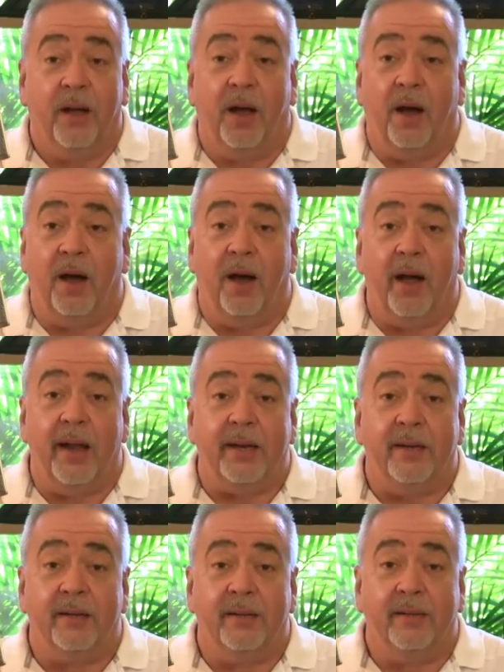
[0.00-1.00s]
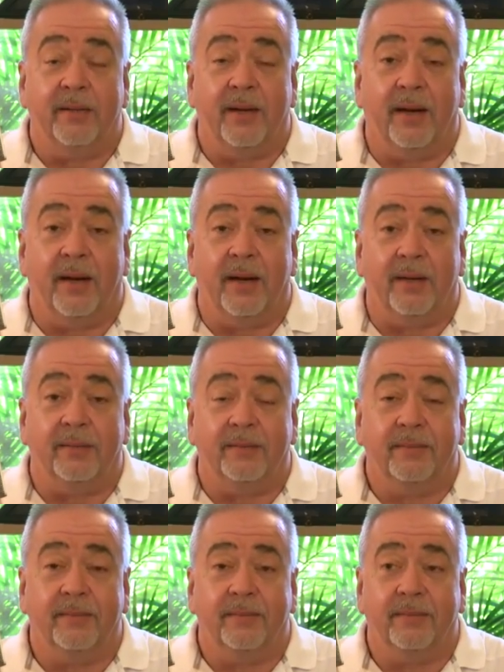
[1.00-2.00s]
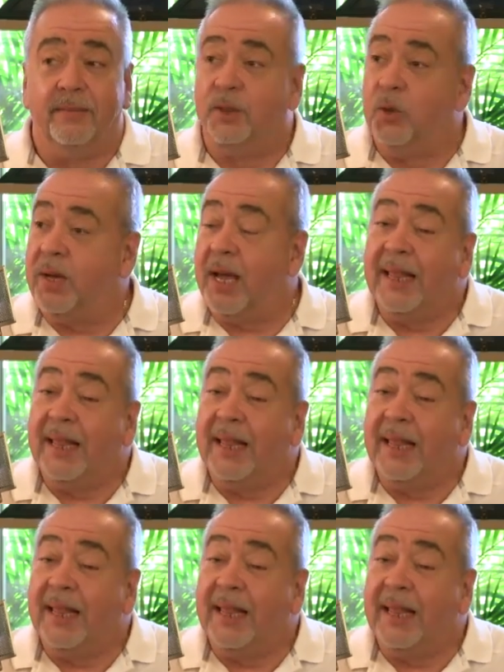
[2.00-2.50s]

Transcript: on doing